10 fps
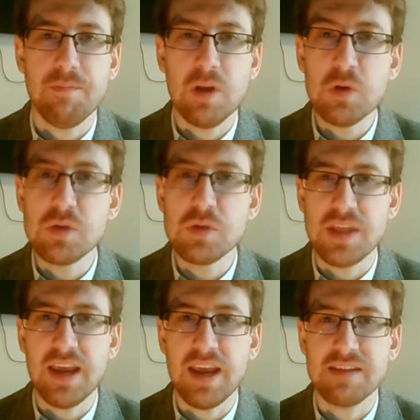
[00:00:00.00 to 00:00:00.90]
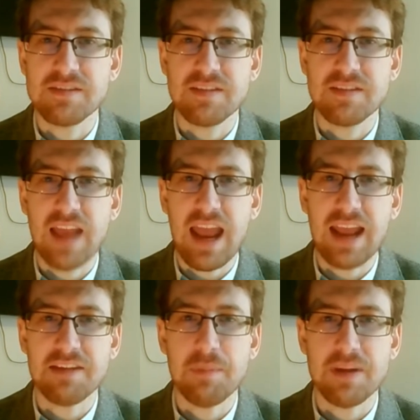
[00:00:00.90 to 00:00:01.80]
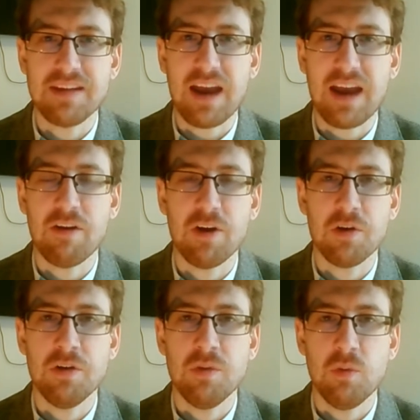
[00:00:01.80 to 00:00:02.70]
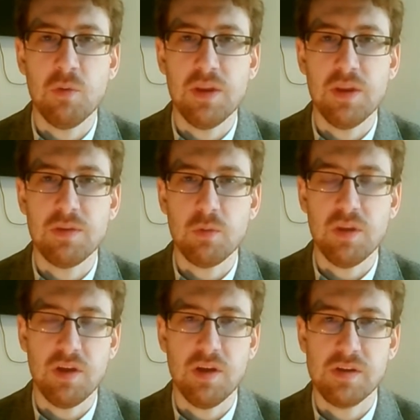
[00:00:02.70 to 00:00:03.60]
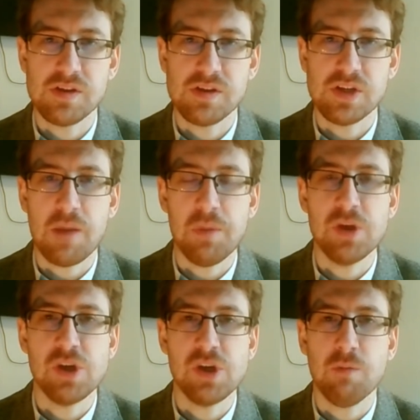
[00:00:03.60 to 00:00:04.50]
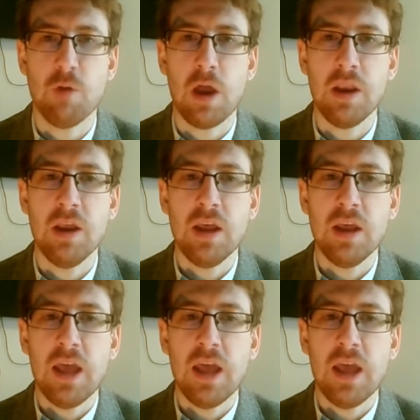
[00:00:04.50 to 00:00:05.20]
lose this. Let Alexa Bliss carry on with with her championship run,